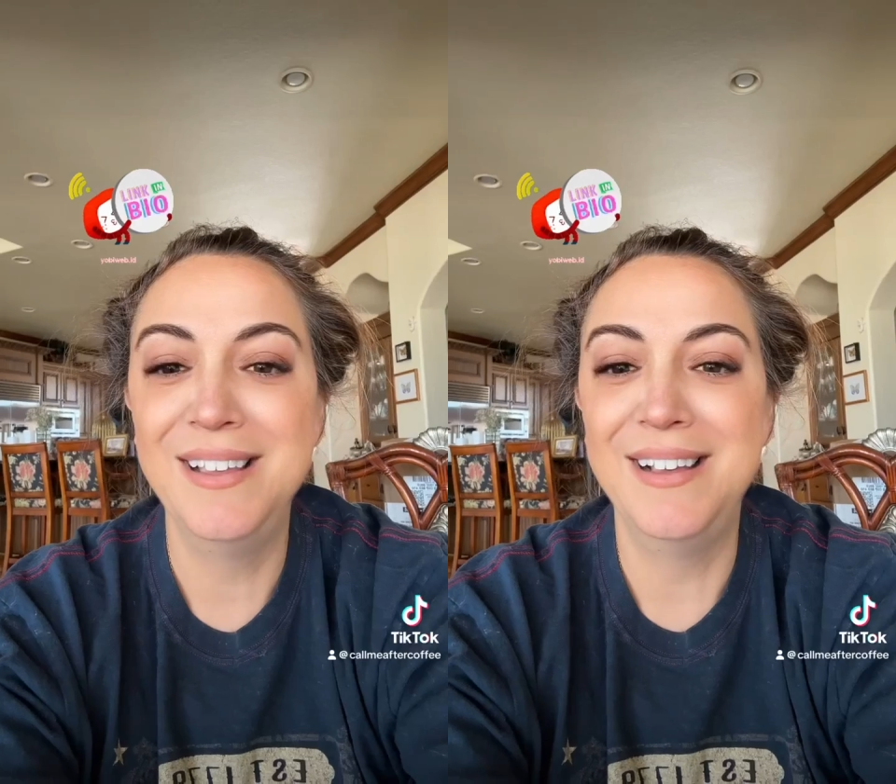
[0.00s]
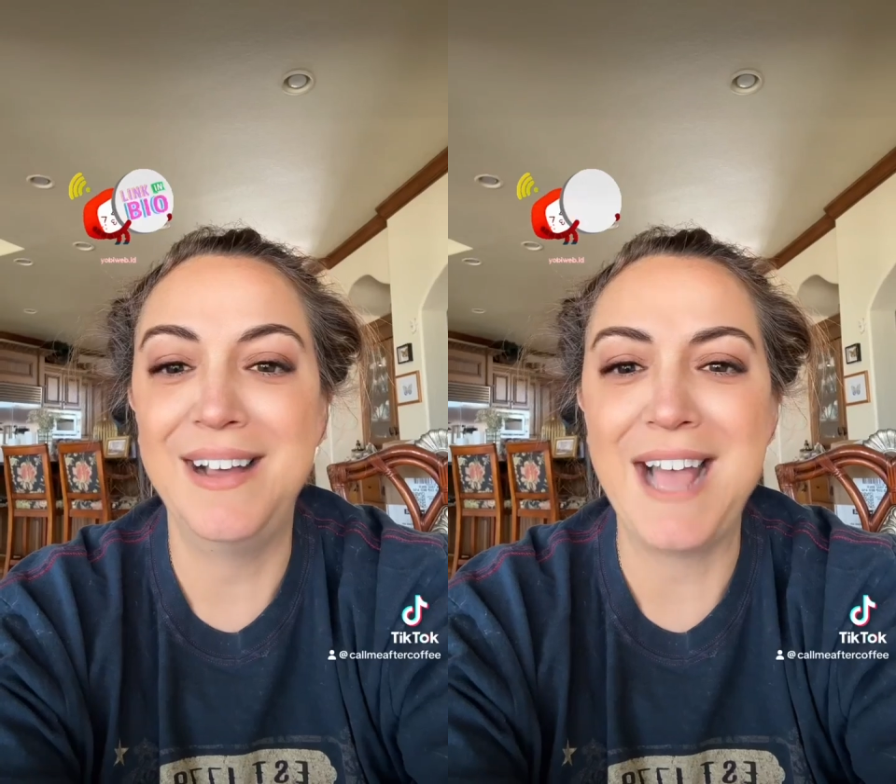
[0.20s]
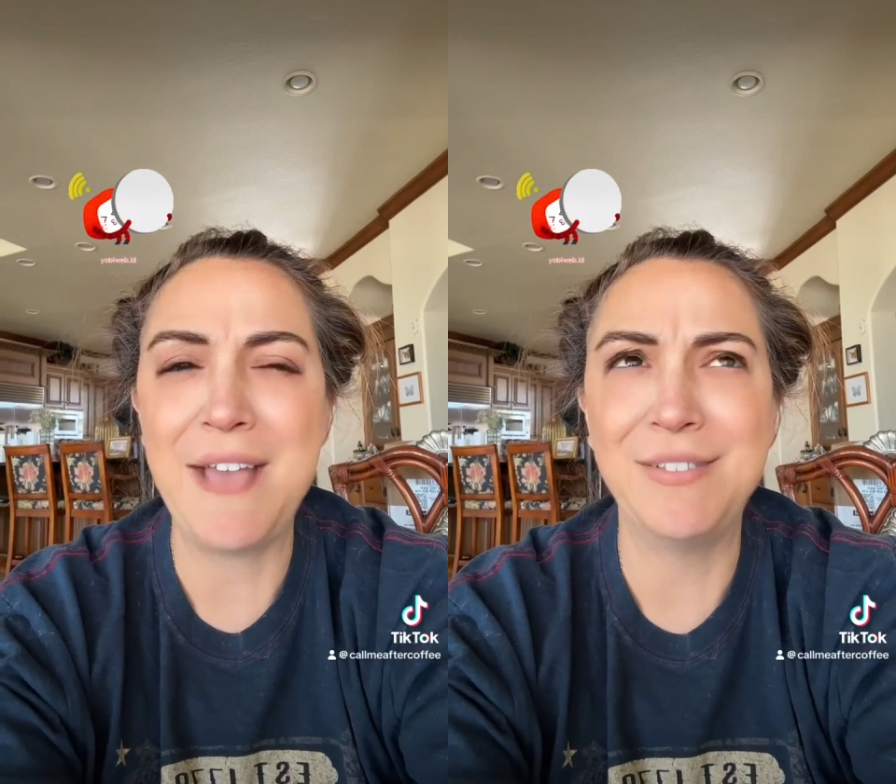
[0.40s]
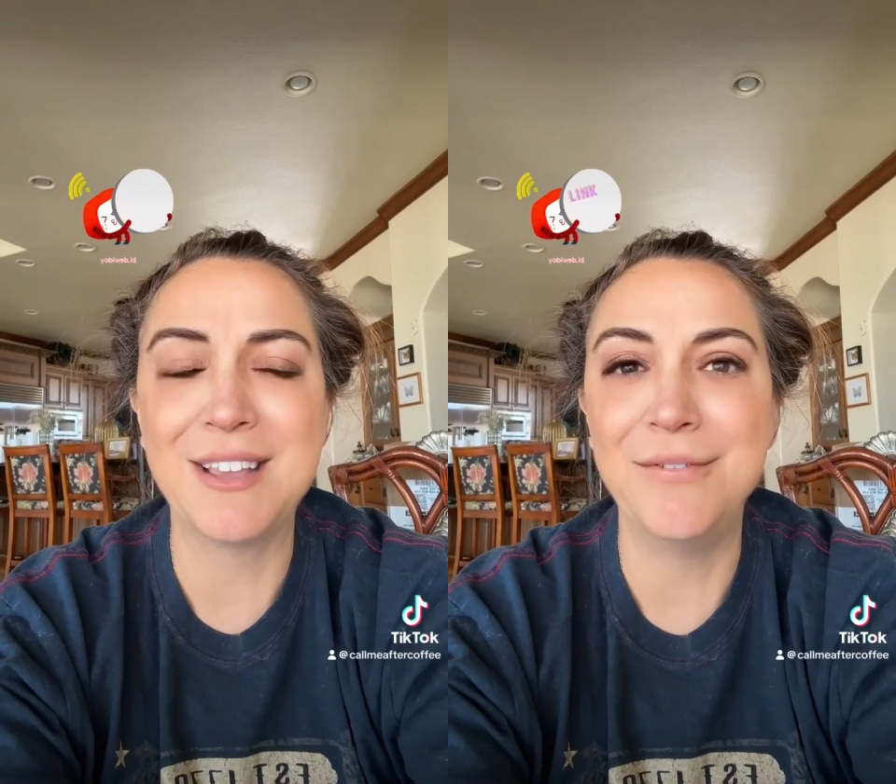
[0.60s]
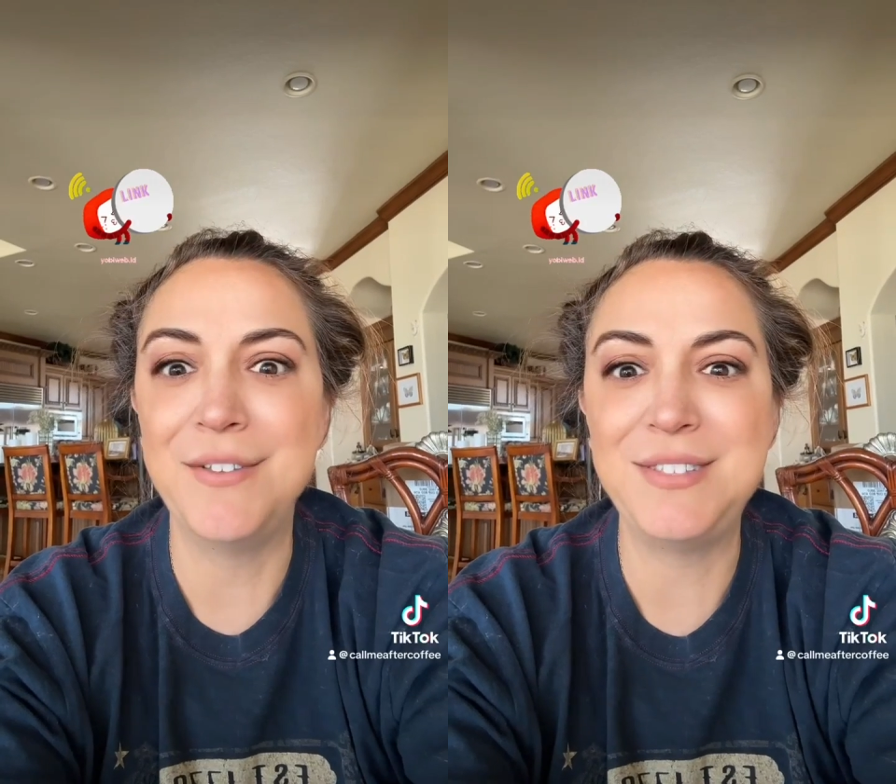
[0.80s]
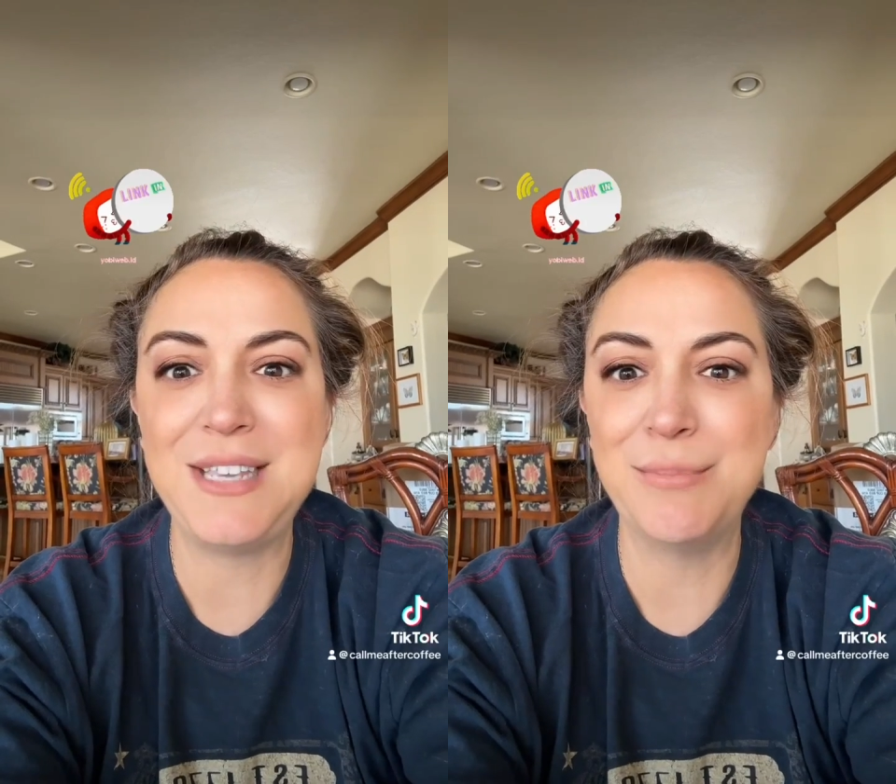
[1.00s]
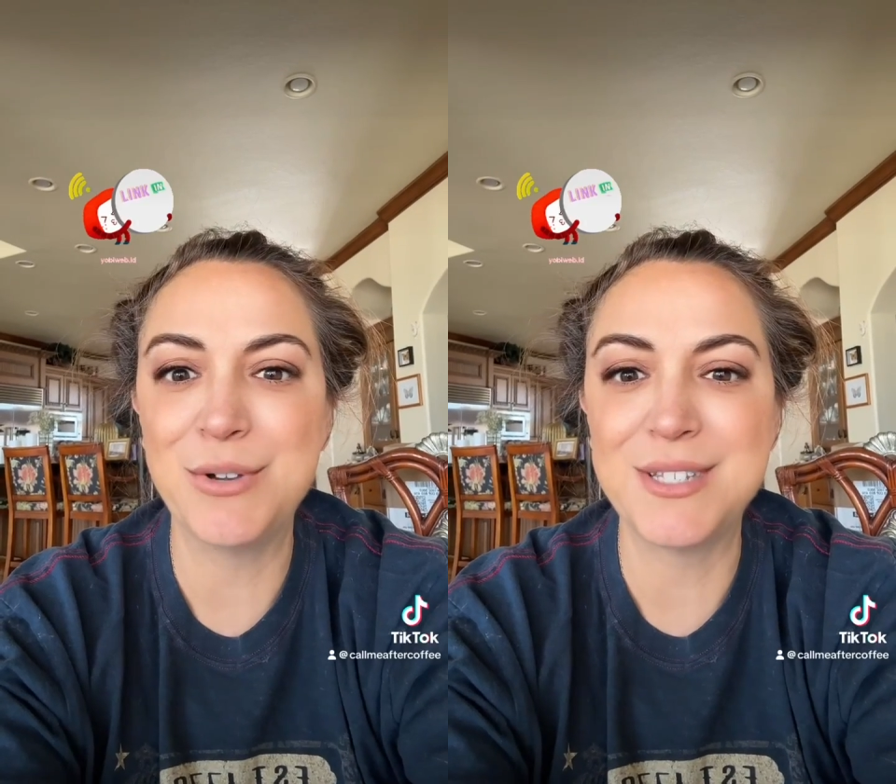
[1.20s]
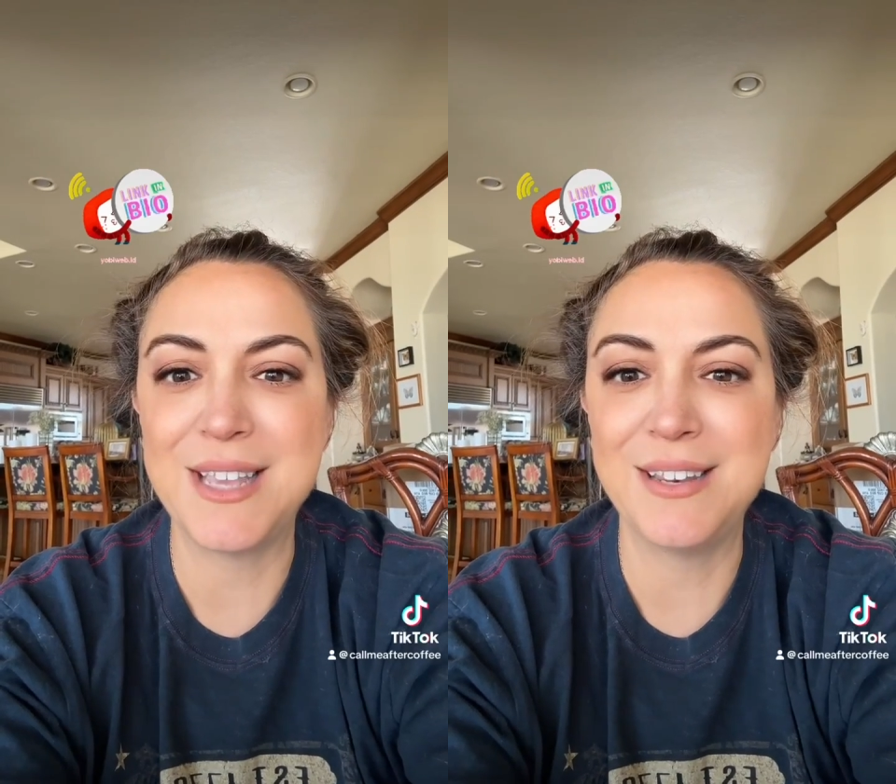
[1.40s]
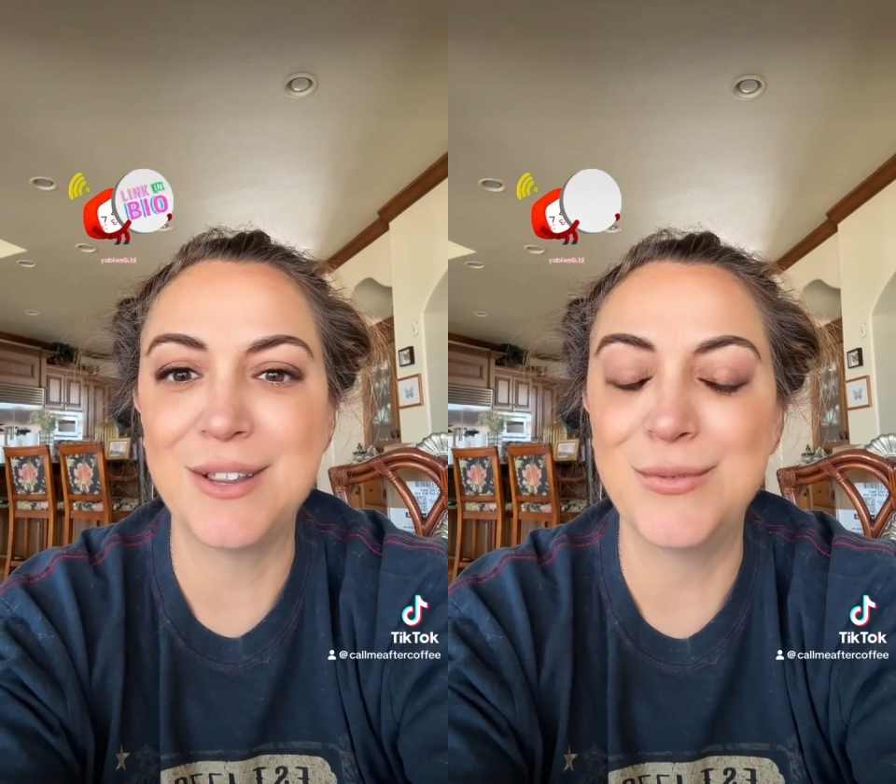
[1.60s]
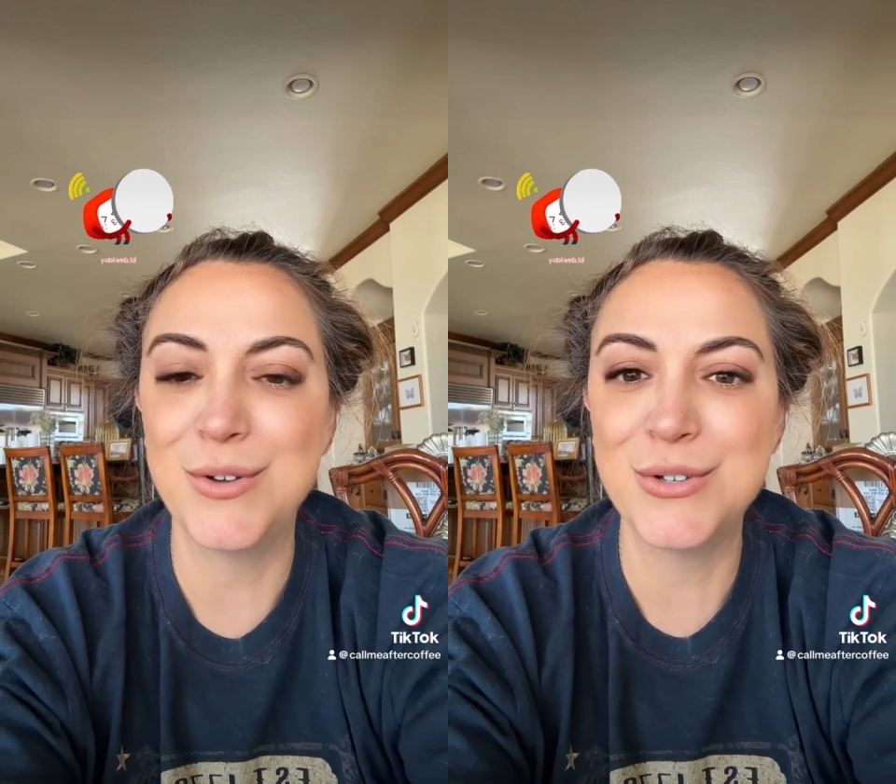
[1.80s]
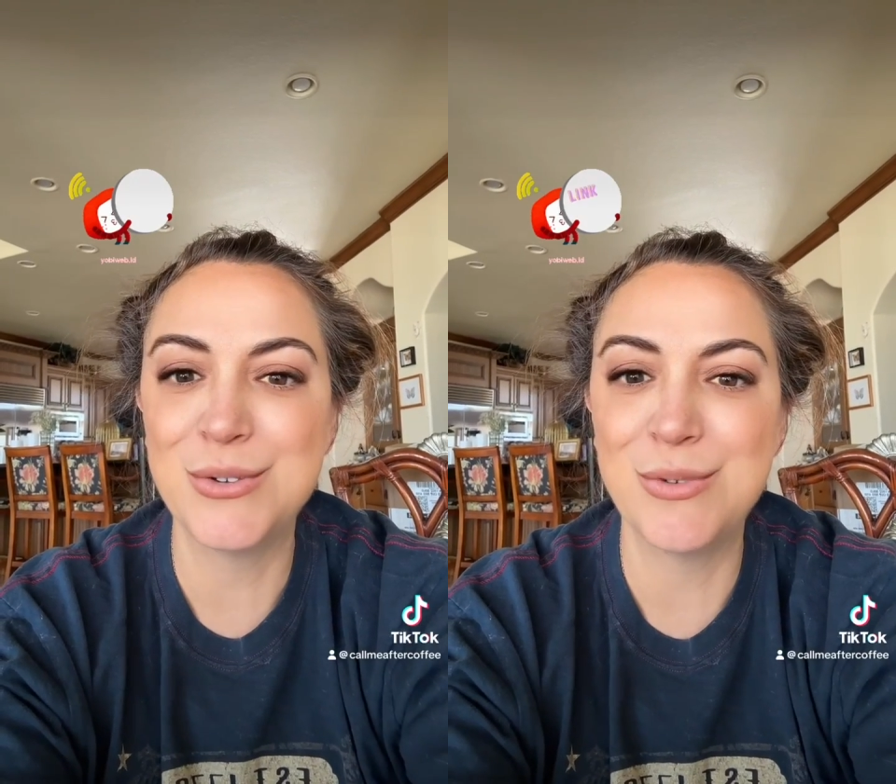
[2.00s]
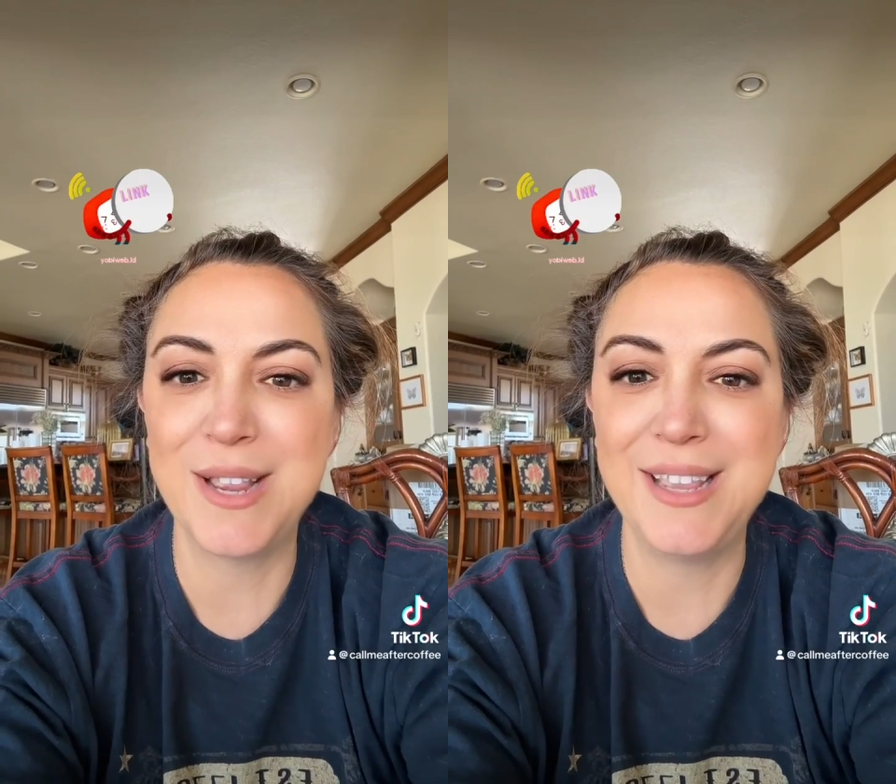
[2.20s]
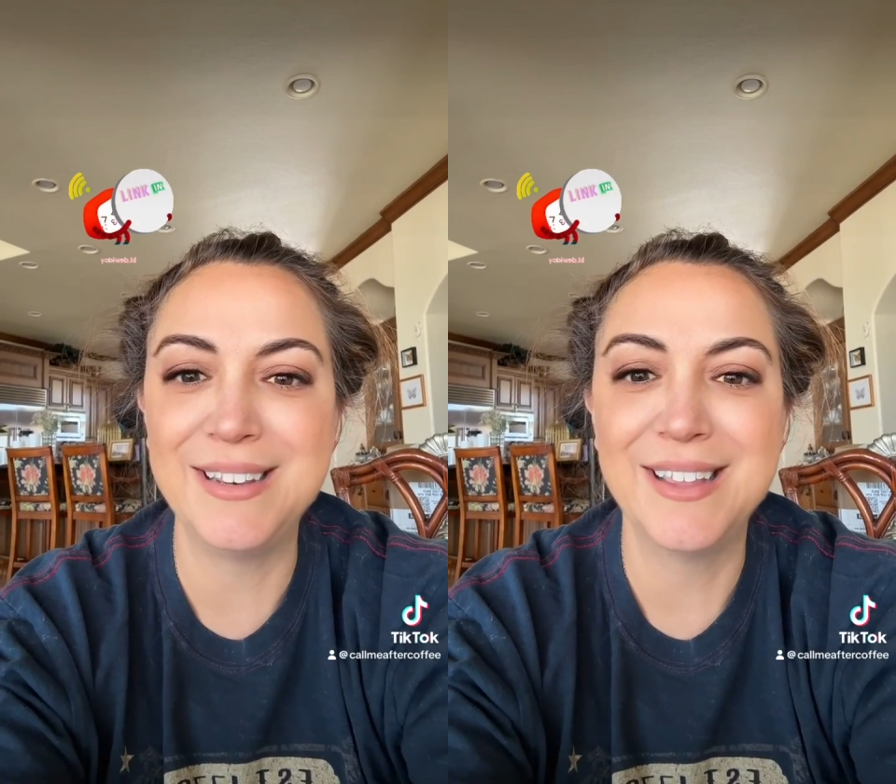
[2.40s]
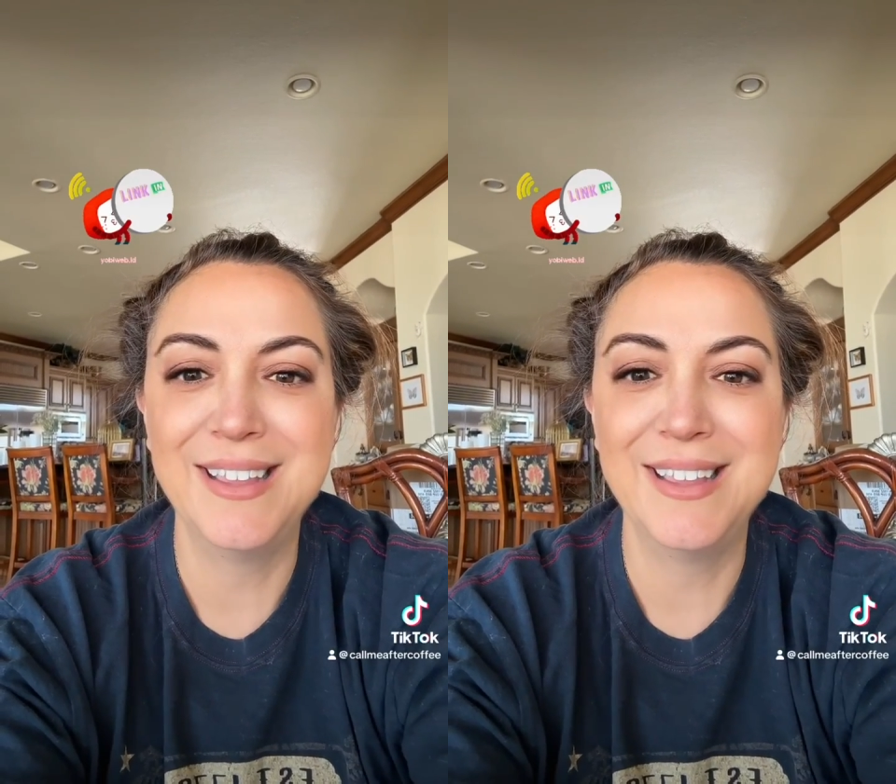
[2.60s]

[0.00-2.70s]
I have like a 15% conversion rate